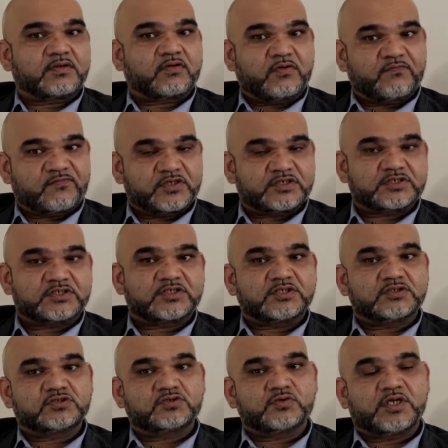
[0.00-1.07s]
converted
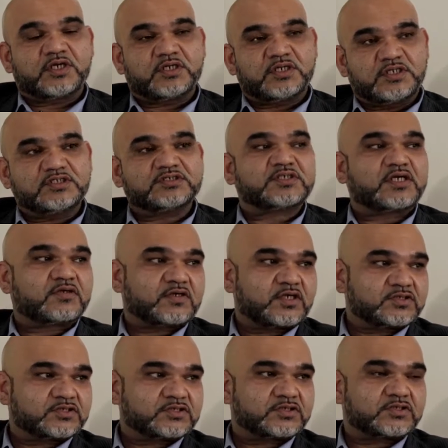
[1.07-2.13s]
into a lease and
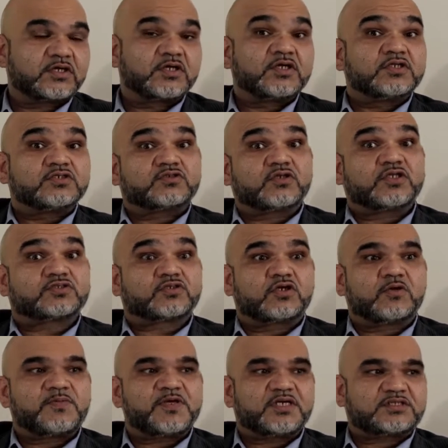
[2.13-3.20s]
registered. So there's going
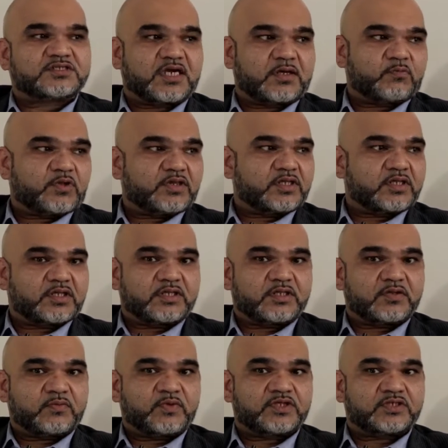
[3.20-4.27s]
to be a time when
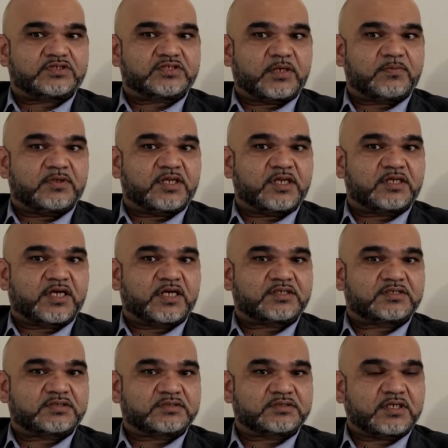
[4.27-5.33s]
the Tribal Land
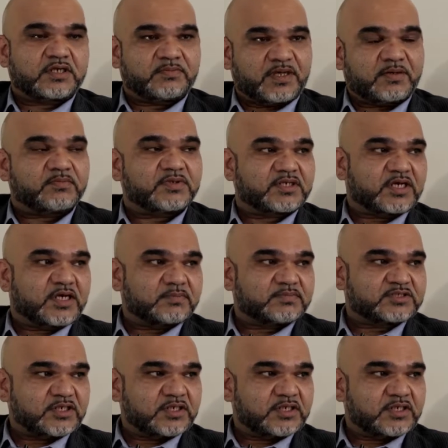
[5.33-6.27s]
Act amendment comes